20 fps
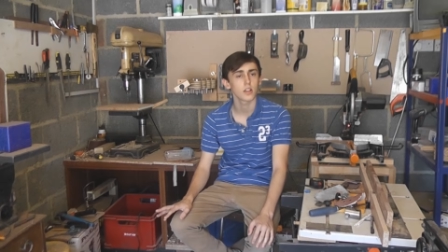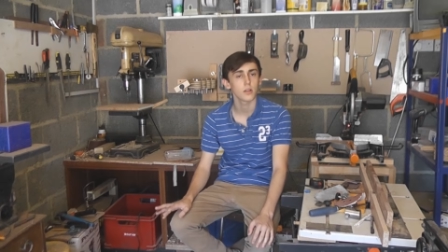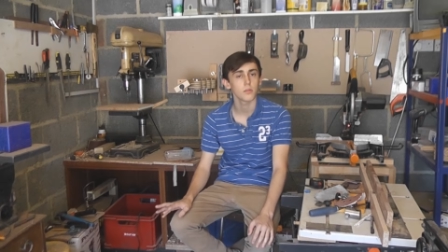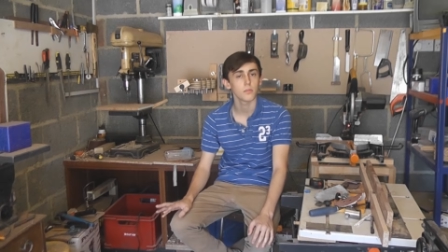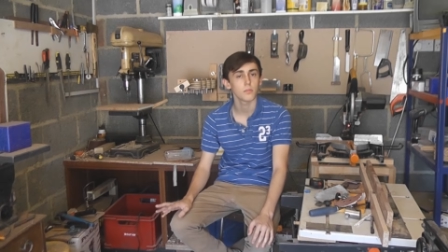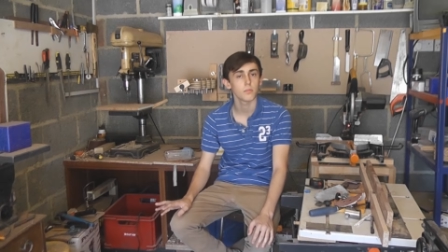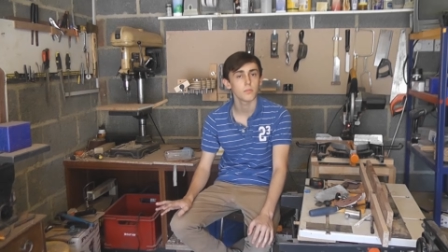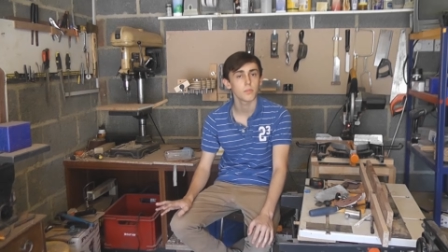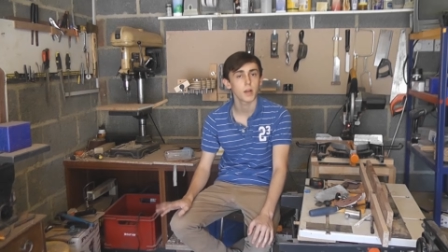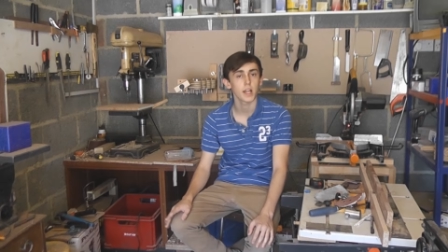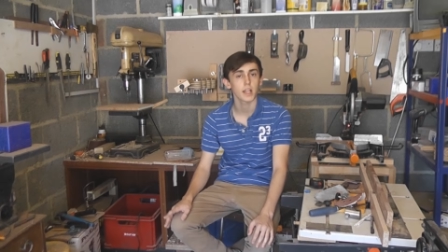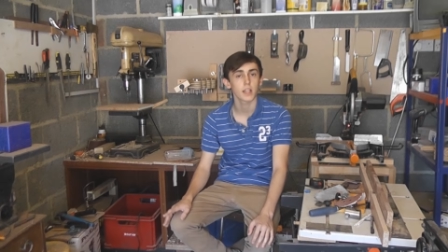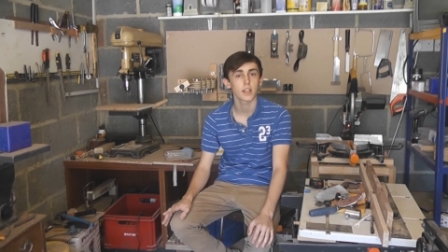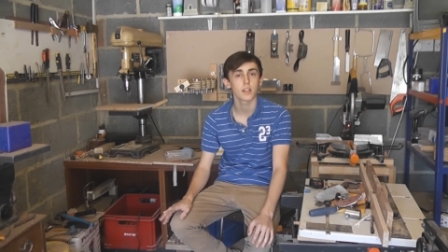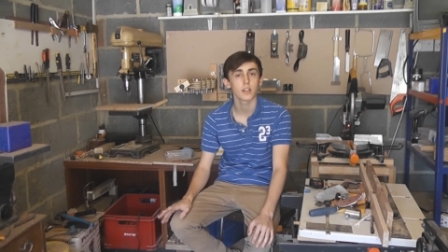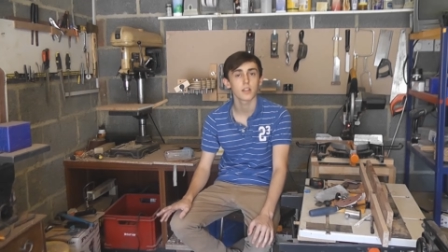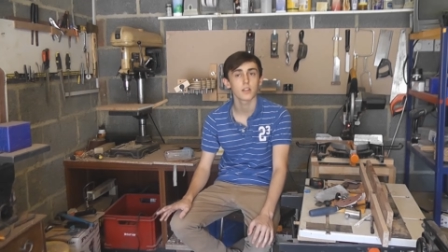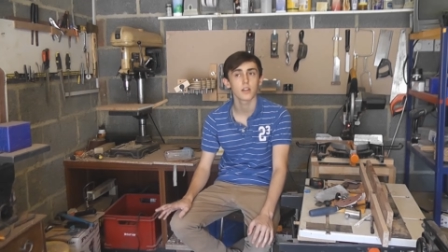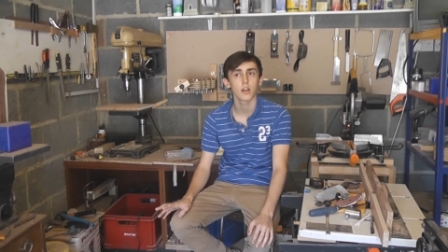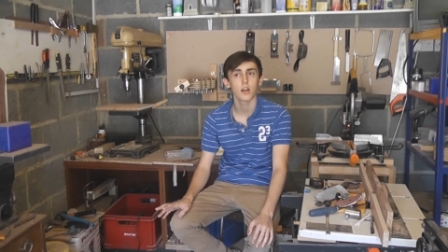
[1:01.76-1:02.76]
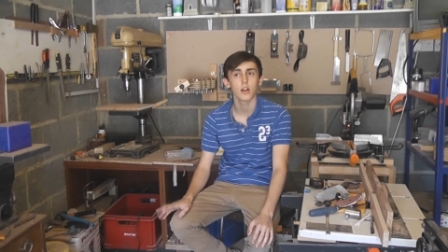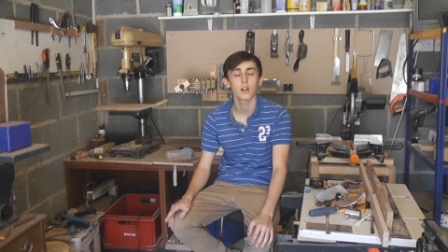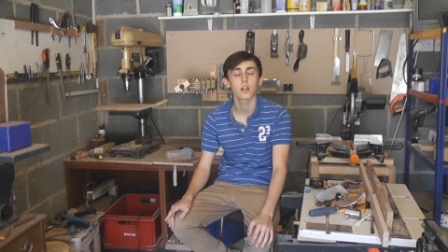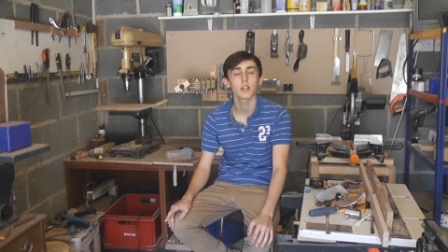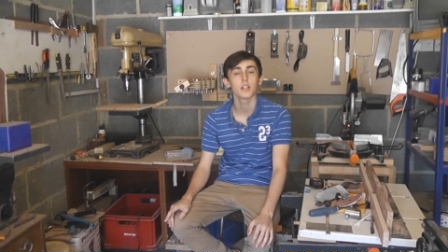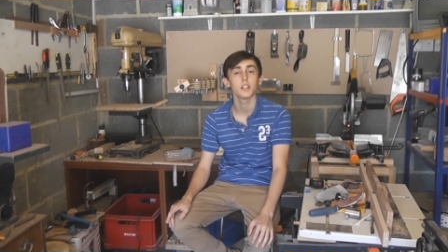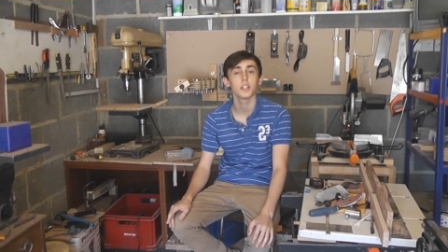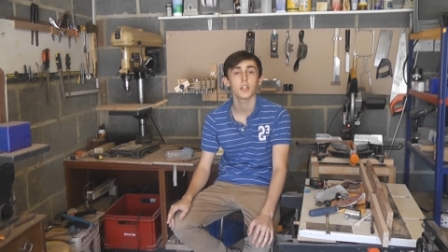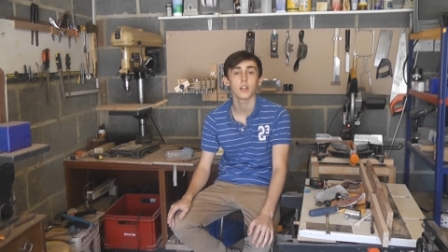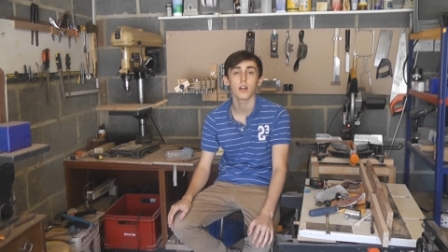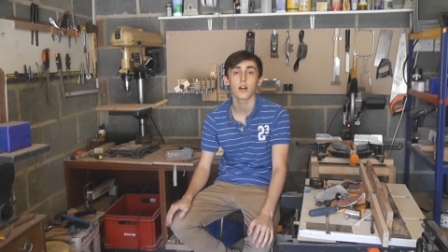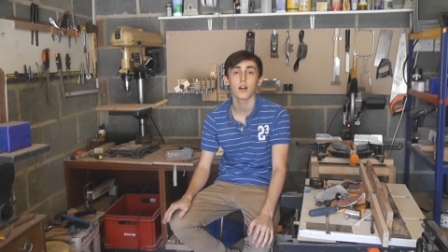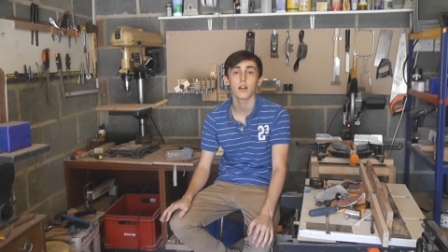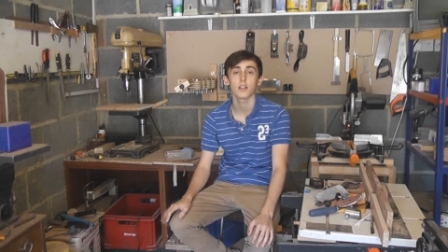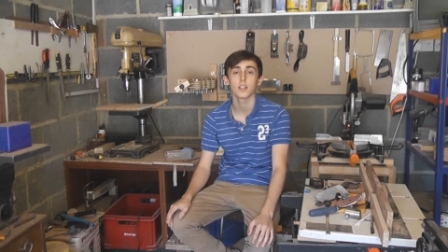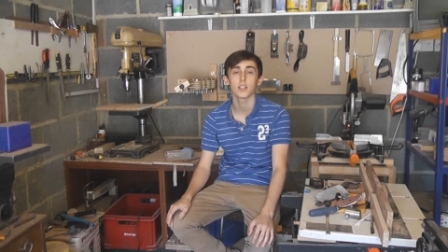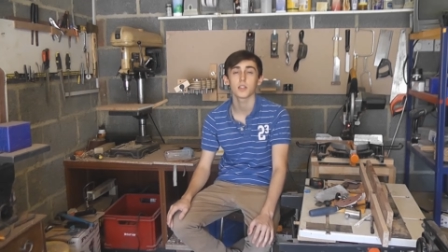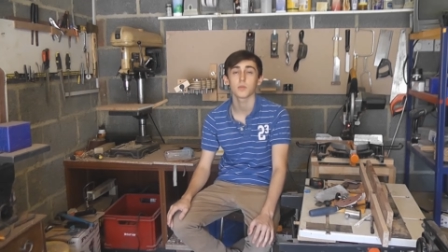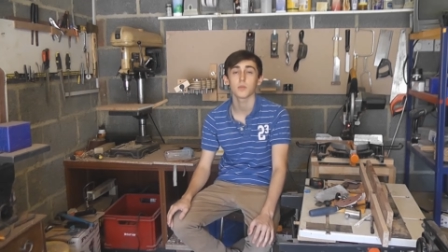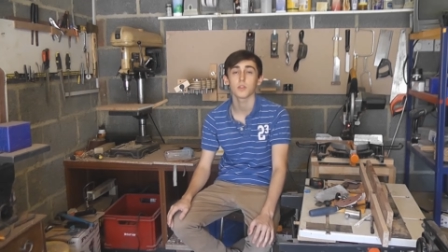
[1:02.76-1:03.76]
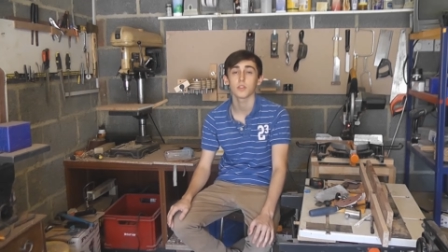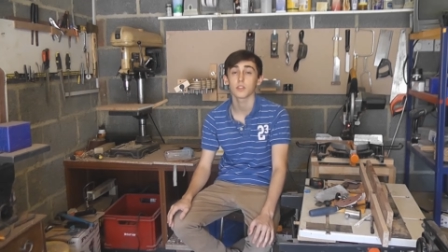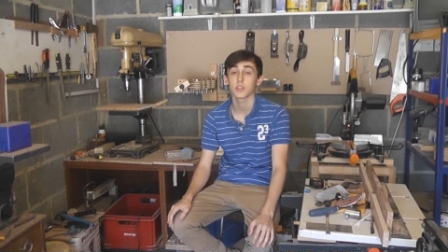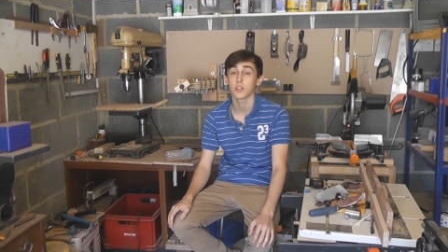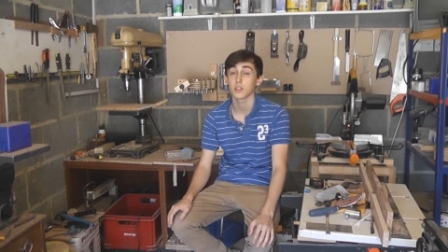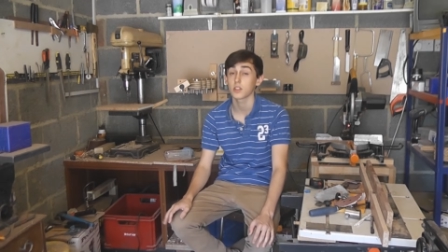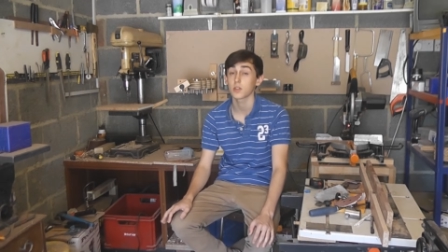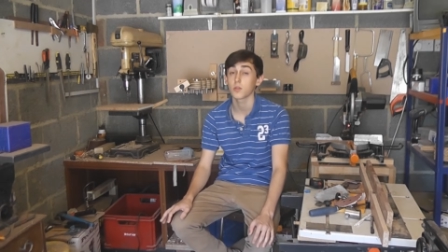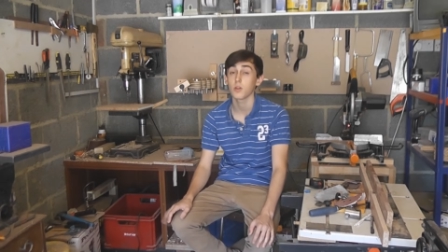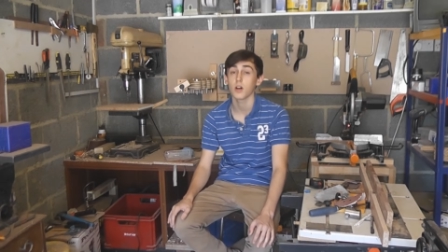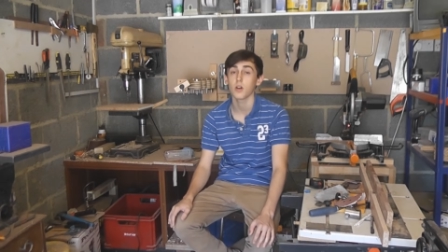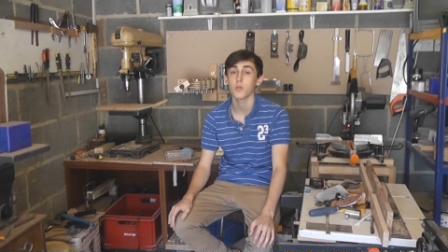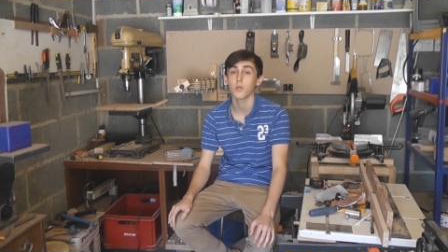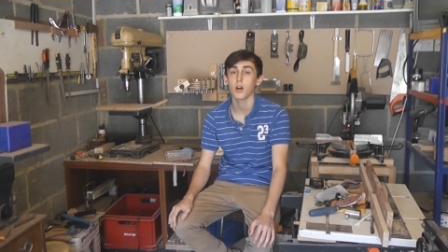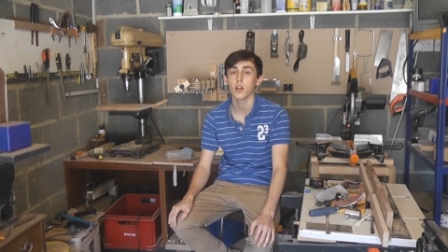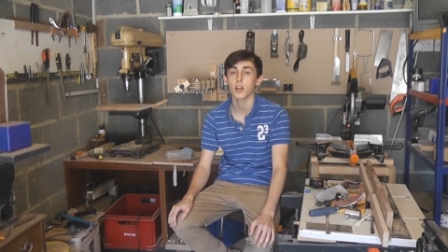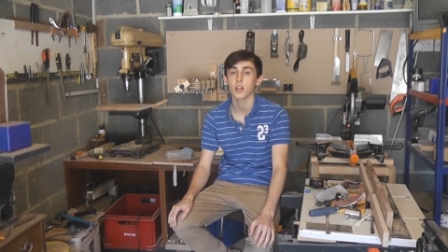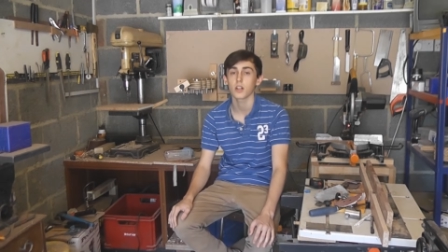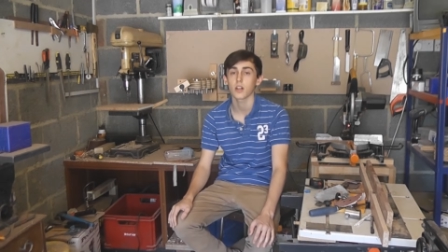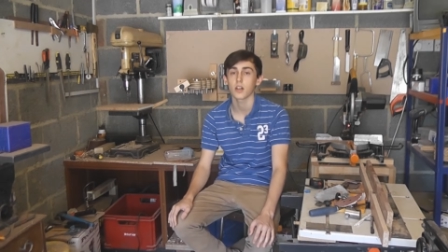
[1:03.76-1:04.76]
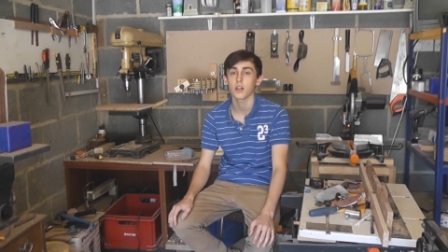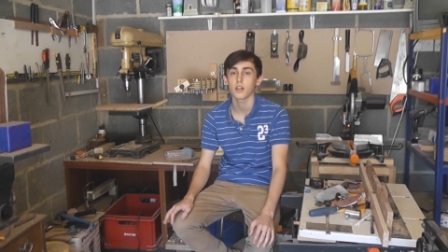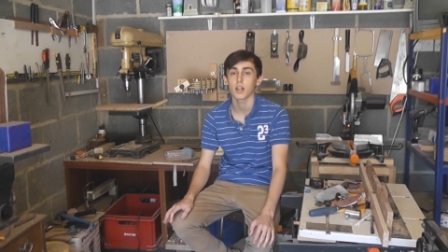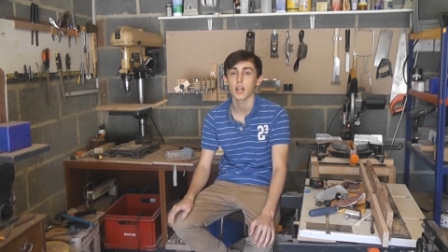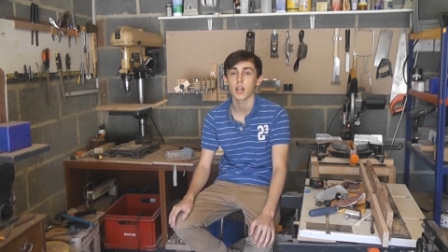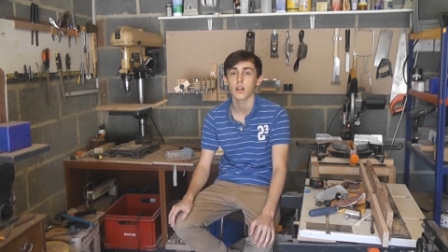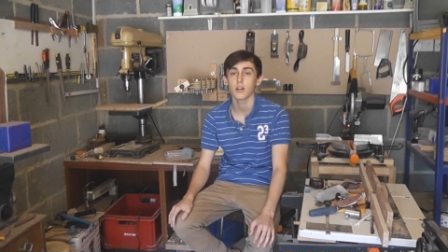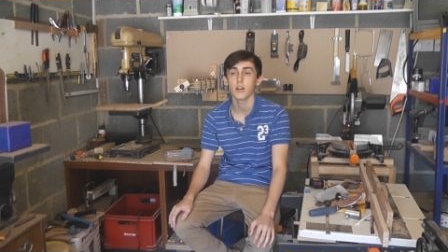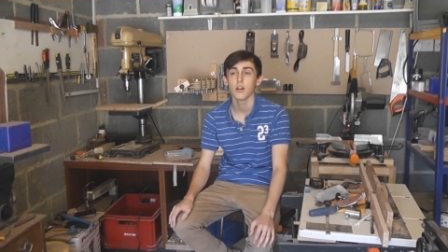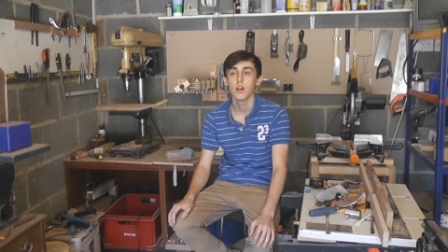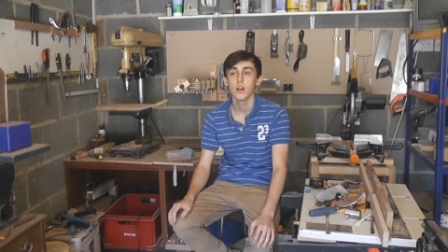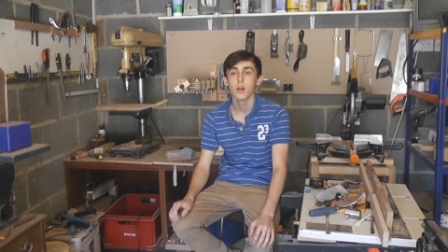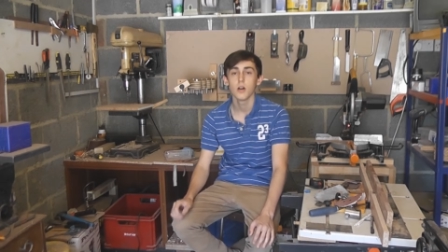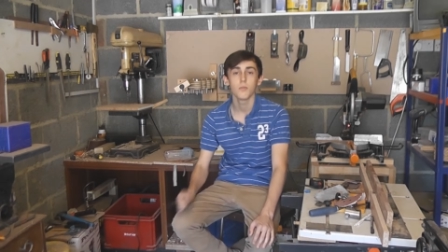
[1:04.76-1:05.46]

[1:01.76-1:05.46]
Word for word: um, back in early July this was, so it's quite a while ago now,